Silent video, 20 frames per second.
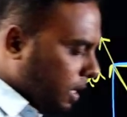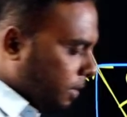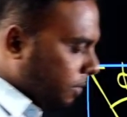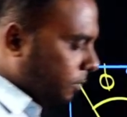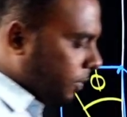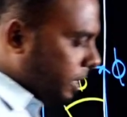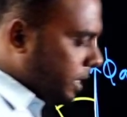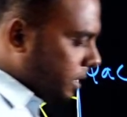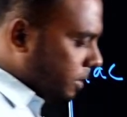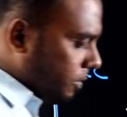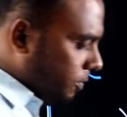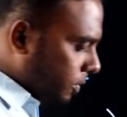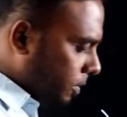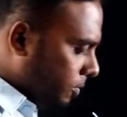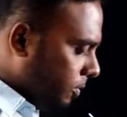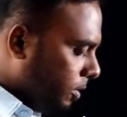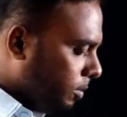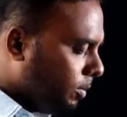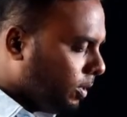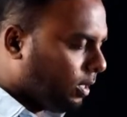which
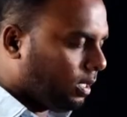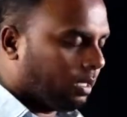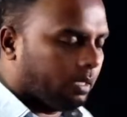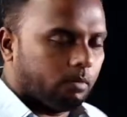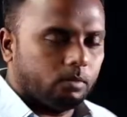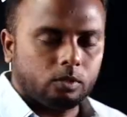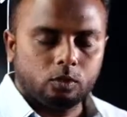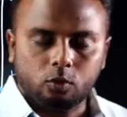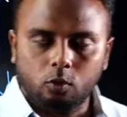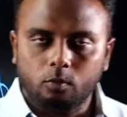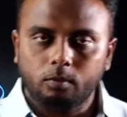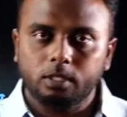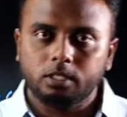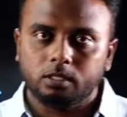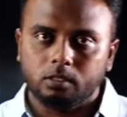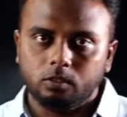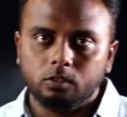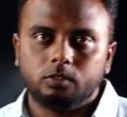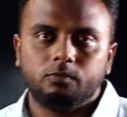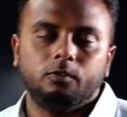will be so much
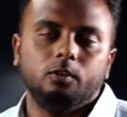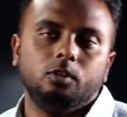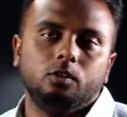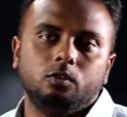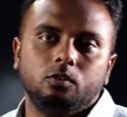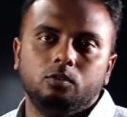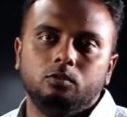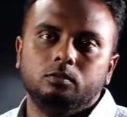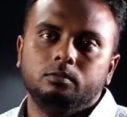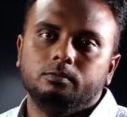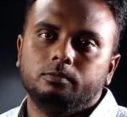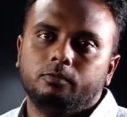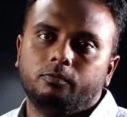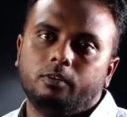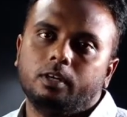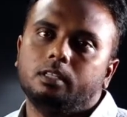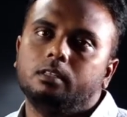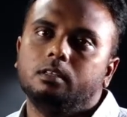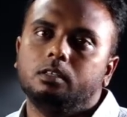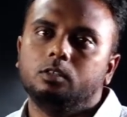useful to you
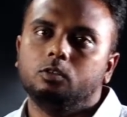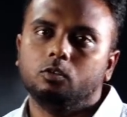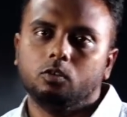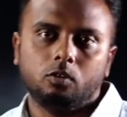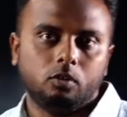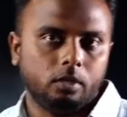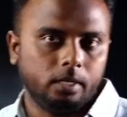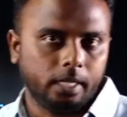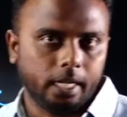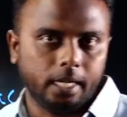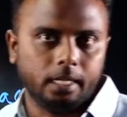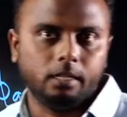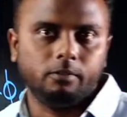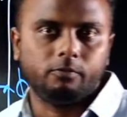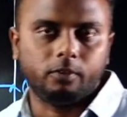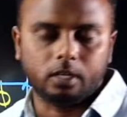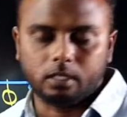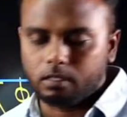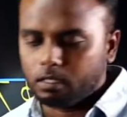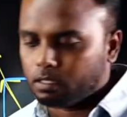further to learn any
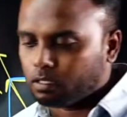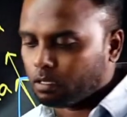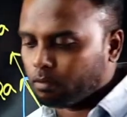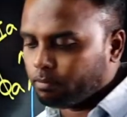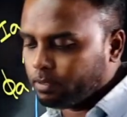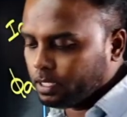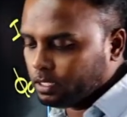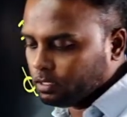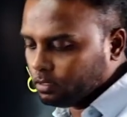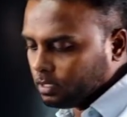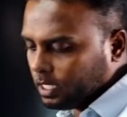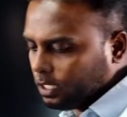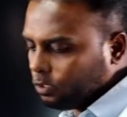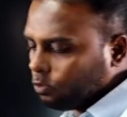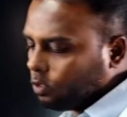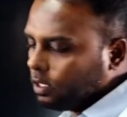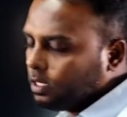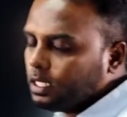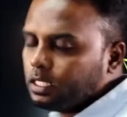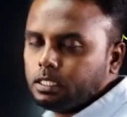further topics and to
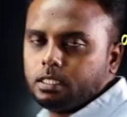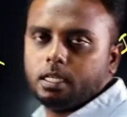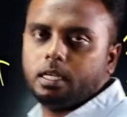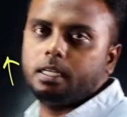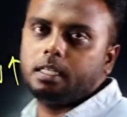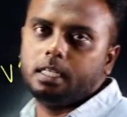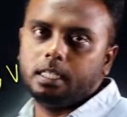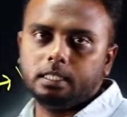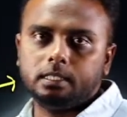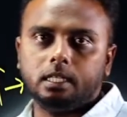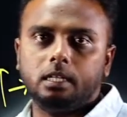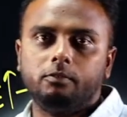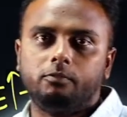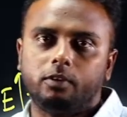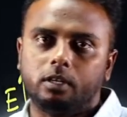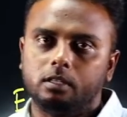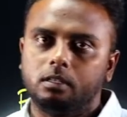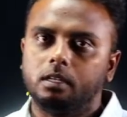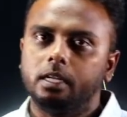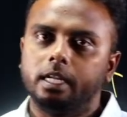understand easily
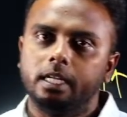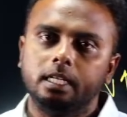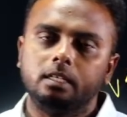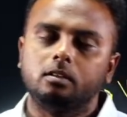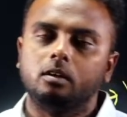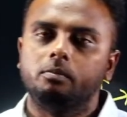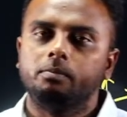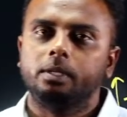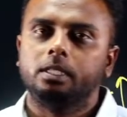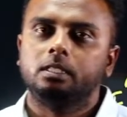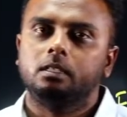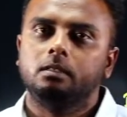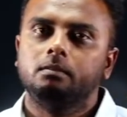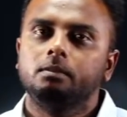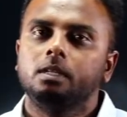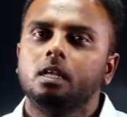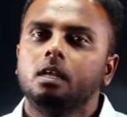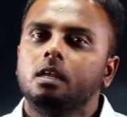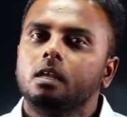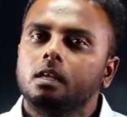further any topics in
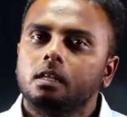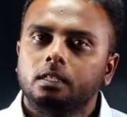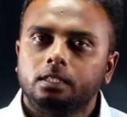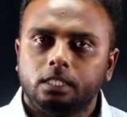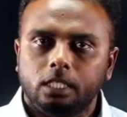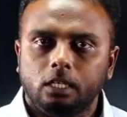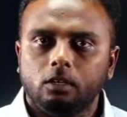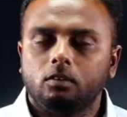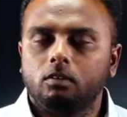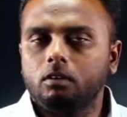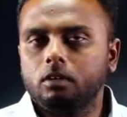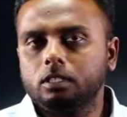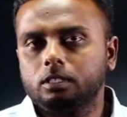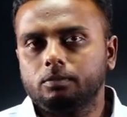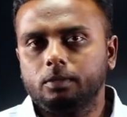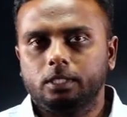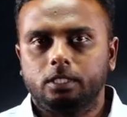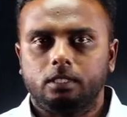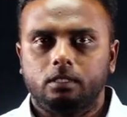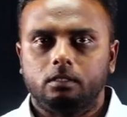synchronous
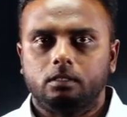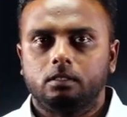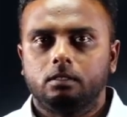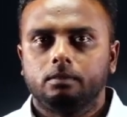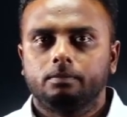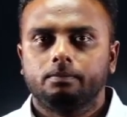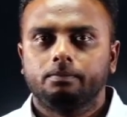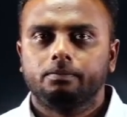machines.